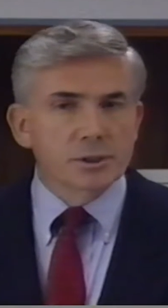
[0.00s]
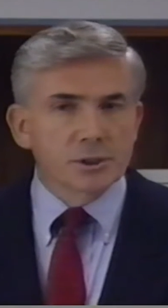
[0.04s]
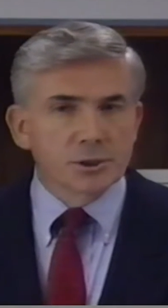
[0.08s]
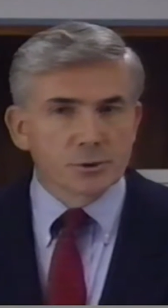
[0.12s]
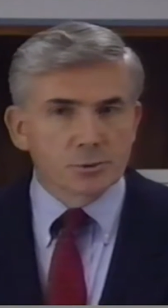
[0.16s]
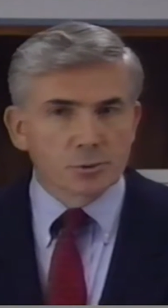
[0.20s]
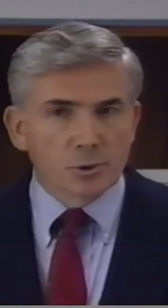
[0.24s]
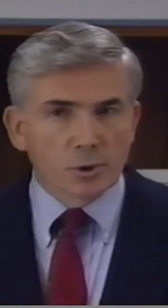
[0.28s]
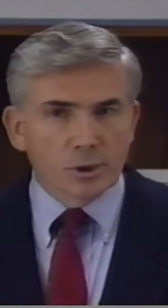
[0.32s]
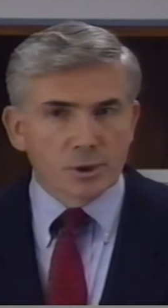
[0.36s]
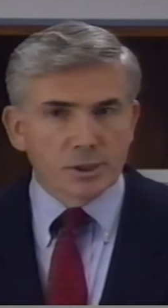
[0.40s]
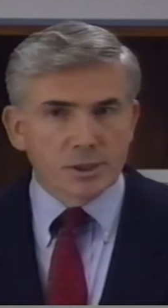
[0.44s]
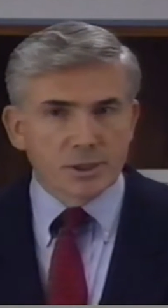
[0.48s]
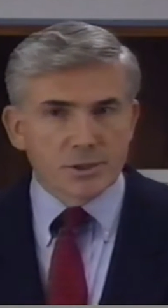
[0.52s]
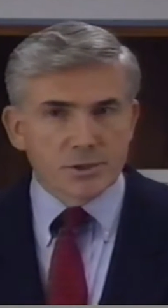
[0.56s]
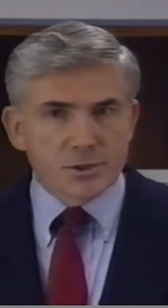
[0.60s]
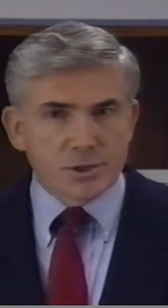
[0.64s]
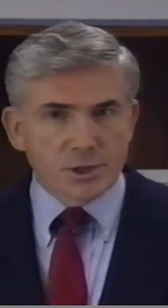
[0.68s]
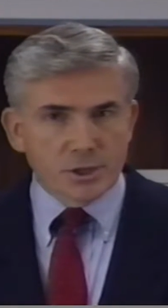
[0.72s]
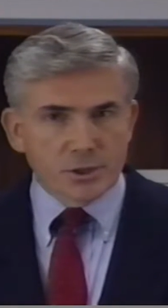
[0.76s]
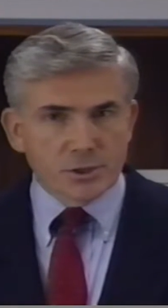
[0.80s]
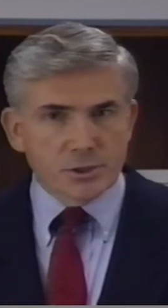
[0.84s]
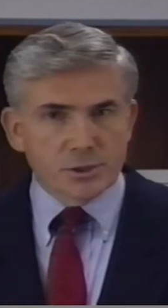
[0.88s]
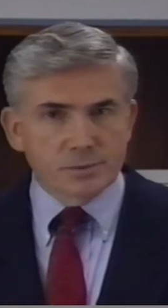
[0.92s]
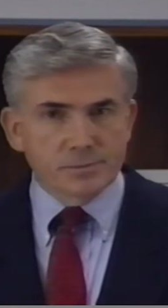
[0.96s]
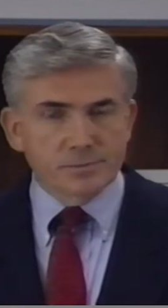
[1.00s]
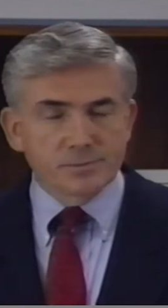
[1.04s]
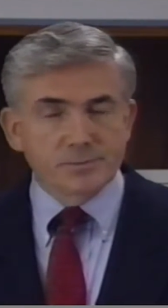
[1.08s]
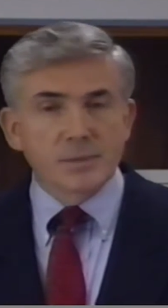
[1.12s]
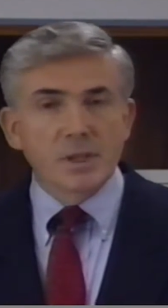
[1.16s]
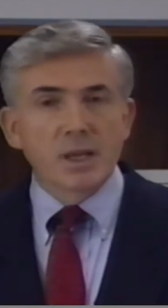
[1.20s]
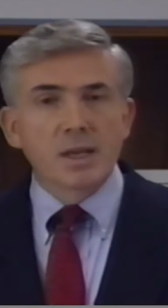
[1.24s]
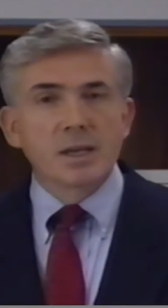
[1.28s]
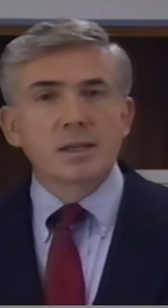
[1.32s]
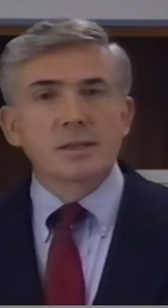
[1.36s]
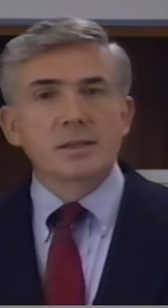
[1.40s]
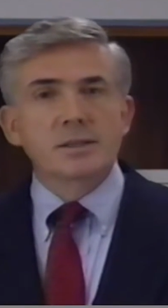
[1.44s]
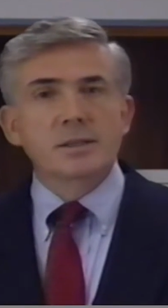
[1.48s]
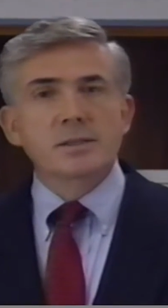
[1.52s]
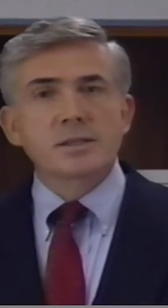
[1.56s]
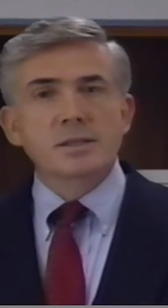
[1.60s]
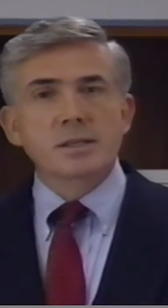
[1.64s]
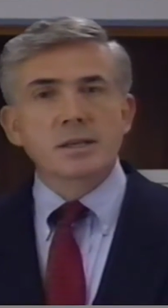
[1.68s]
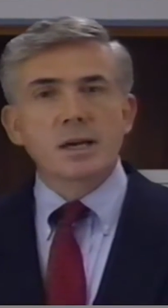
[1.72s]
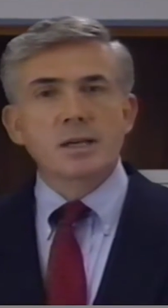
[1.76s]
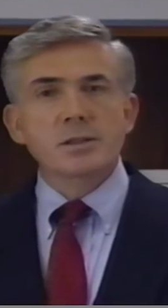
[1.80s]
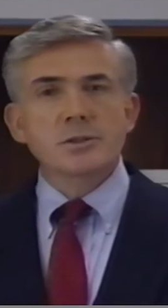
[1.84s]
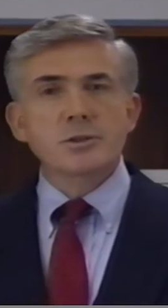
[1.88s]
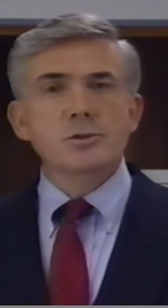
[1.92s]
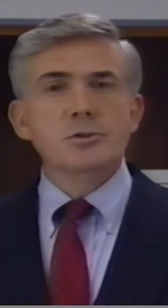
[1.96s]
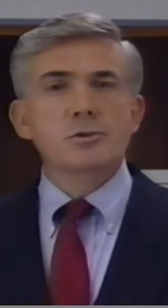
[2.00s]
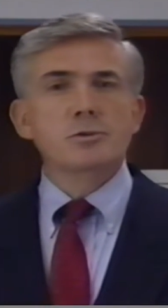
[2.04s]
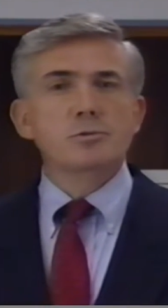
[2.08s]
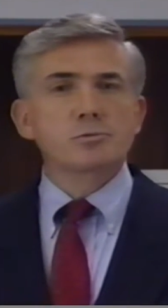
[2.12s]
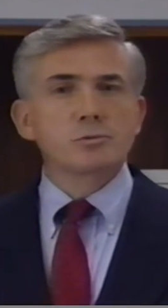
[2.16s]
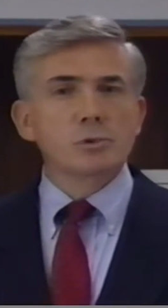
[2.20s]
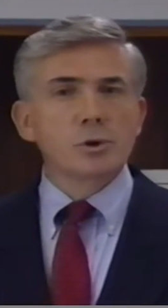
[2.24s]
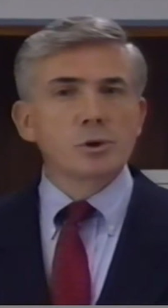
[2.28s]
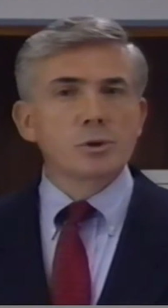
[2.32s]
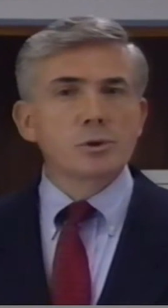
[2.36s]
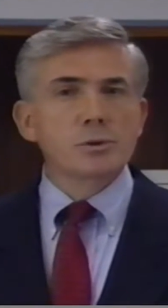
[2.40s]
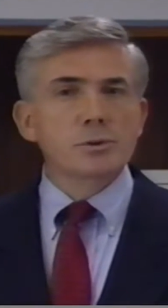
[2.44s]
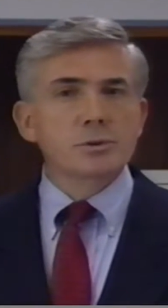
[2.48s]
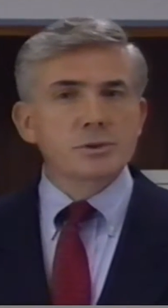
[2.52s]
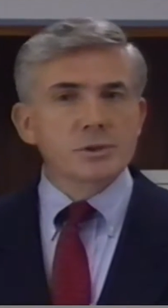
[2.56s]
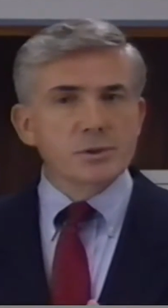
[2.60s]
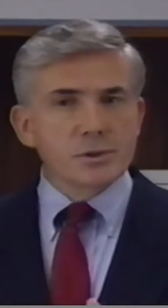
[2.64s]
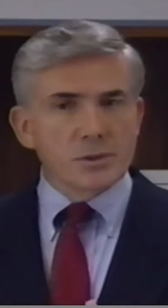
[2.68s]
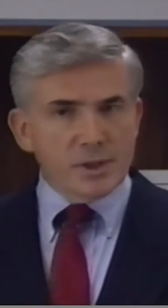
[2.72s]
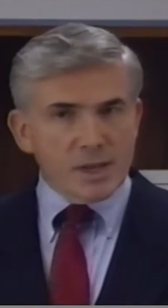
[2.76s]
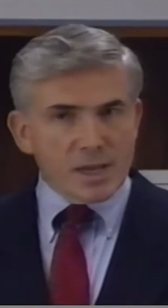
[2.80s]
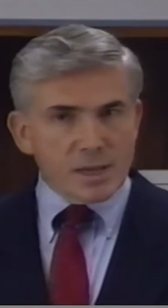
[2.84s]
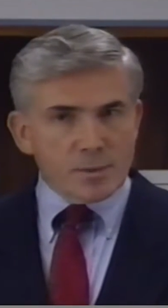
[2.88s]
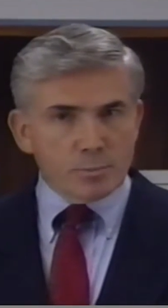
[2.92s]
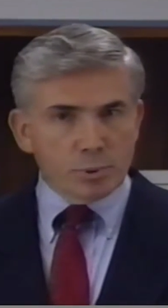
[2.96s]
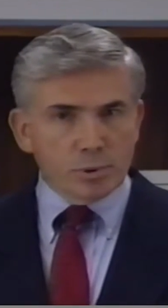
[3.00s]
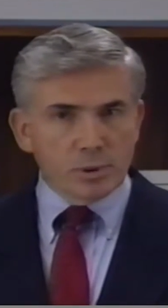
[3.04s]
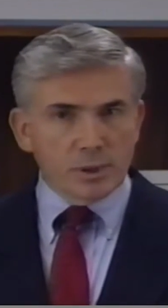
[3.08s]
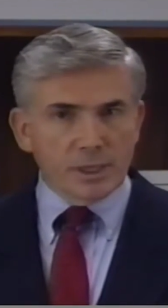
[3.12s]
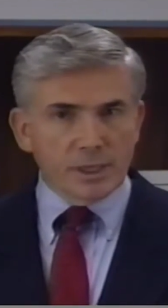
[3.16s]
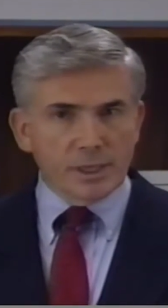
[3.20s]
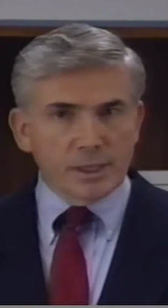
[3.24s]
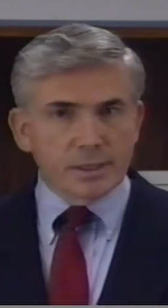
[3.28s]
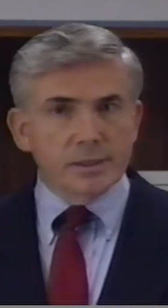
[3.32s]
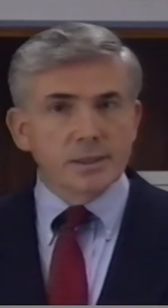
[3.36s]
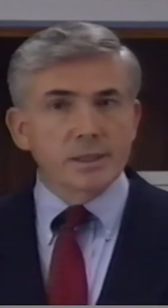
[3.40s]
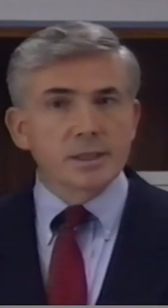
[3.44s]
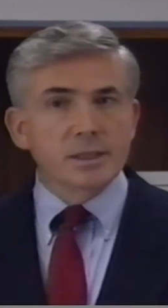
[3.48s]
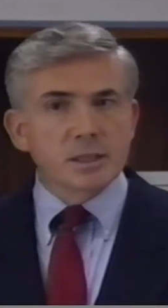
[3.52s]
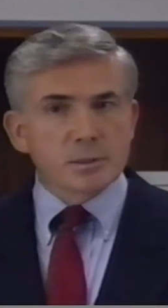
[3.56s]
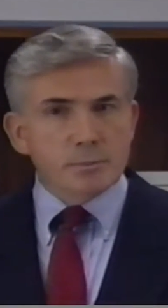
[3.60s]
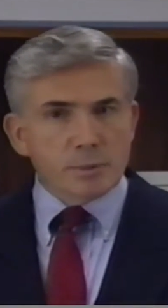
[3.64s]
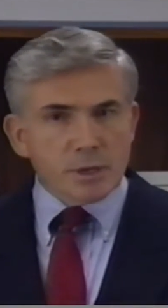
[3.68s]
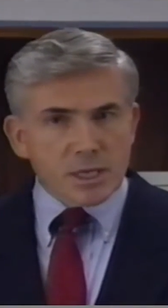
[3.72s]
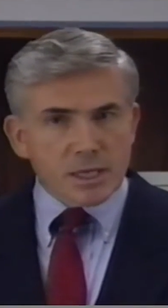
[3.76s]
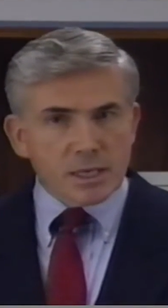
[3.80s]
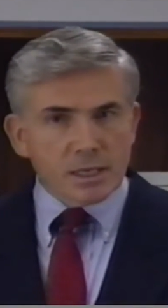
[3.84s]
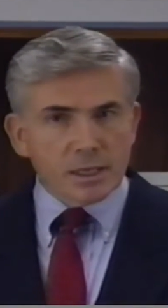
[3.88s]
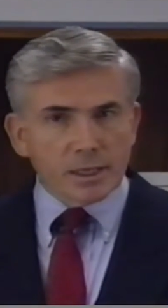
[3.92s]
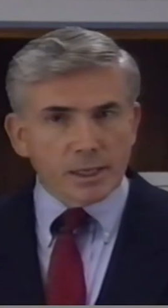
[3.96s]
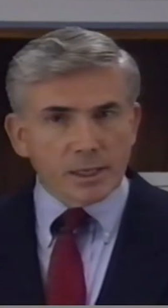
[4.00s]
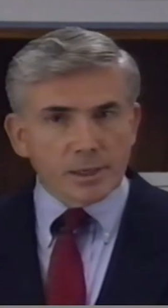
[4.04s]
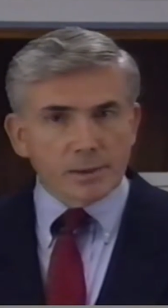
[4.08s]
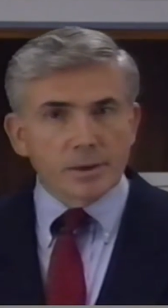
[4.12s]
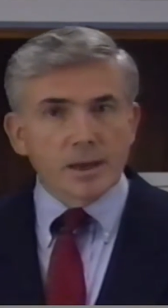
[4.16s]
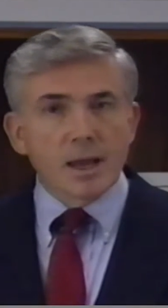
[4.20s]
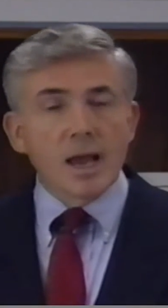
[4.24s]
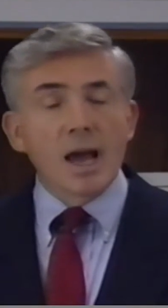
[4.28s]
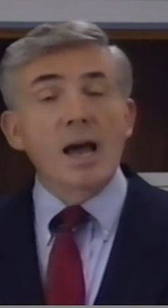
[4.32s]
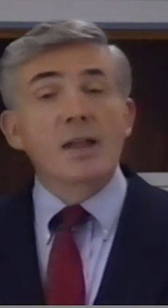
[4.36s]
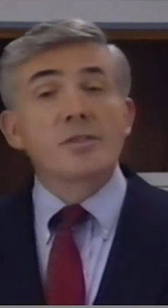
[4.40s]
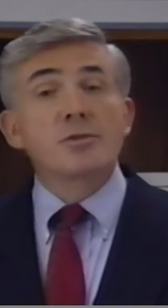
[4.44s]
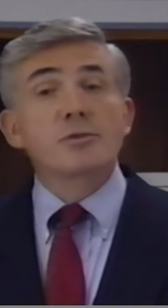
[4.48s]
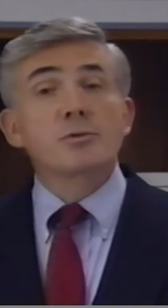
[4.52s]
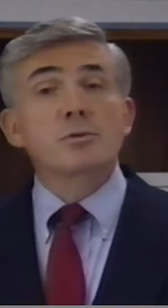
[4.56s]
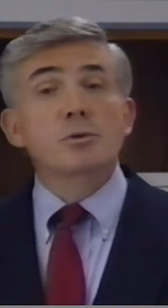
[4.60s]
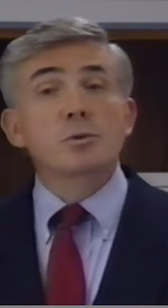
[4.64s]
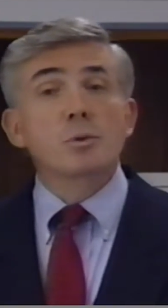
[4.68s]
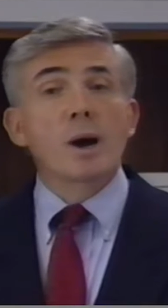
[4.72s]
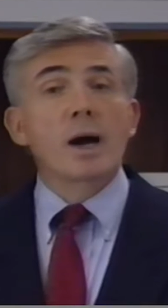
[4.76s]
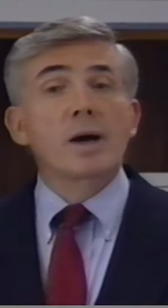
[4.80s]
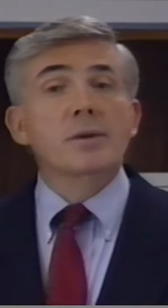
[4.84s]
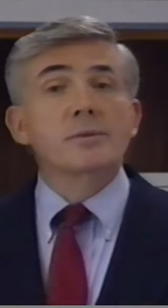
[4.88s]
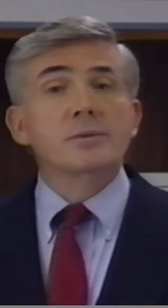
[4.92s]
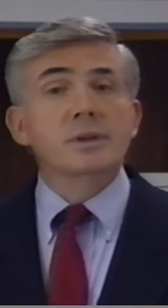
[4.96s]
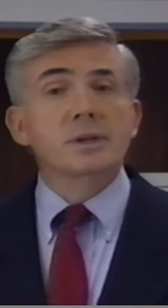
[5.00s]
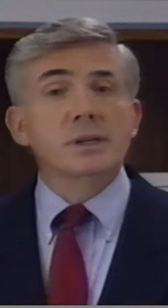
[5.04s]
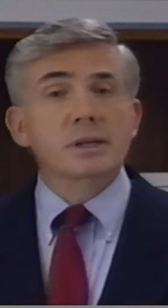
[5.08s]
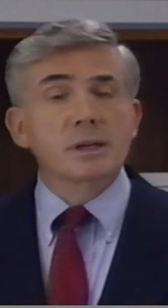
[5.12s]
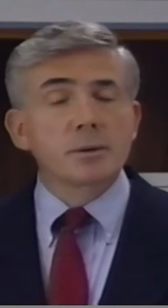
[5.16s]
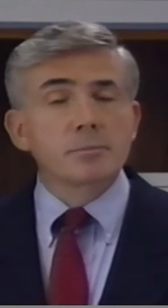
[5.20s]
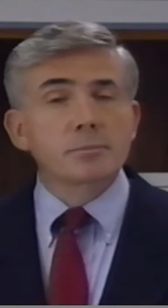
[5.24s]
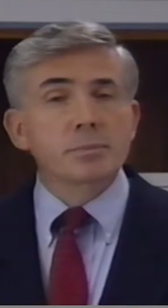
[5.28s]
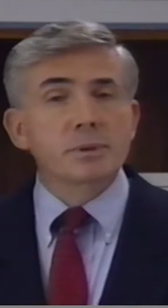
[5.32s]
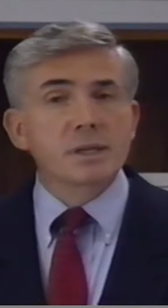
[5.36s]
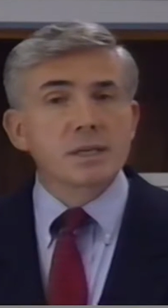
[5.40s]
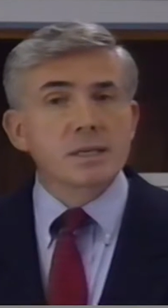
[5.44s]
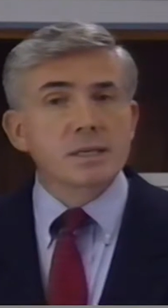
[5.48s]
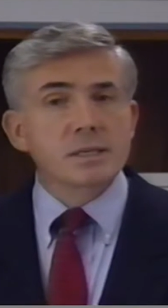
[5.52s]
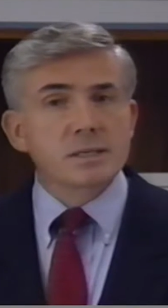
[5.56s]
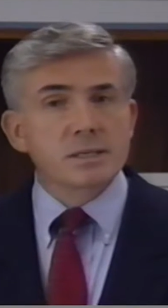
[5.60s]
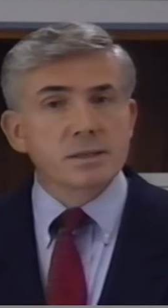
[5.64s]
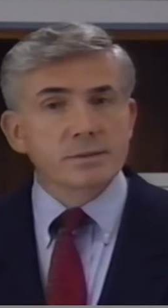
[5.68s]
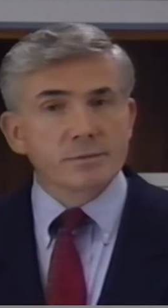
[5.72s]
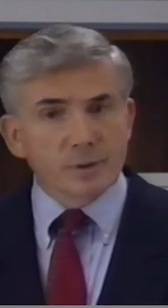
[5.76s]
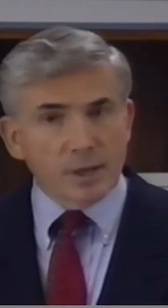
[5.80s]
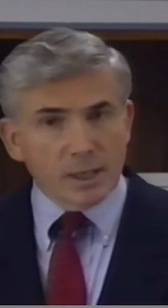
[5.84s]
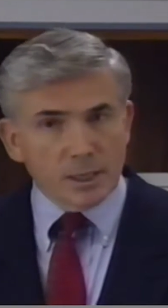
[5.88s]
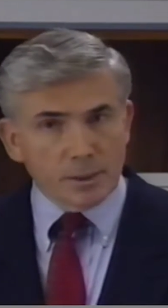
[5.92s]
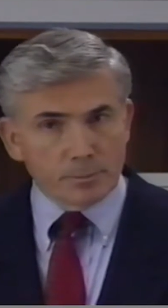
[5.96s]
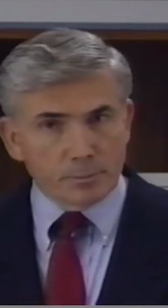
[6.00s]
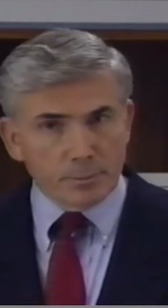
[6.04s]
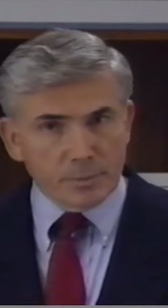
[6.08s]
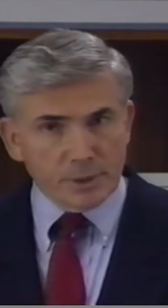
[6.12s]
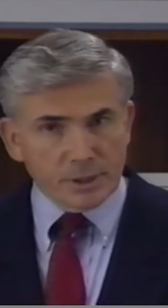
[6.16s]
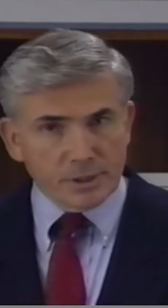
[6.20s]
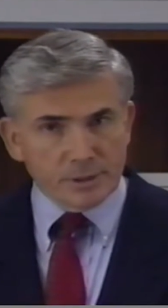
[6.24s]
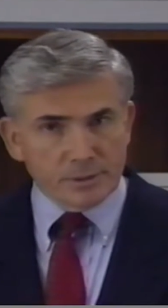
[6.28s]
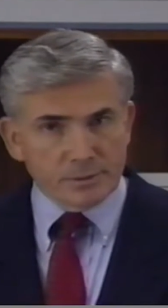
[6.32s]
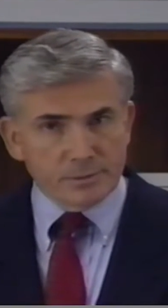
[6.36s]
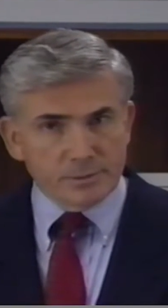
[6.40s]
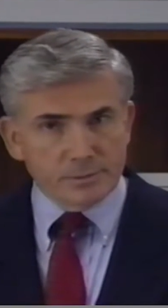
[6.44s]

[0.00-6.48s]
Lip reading: in your organization, discuss the roles they played in the beginning and throughout the company's development.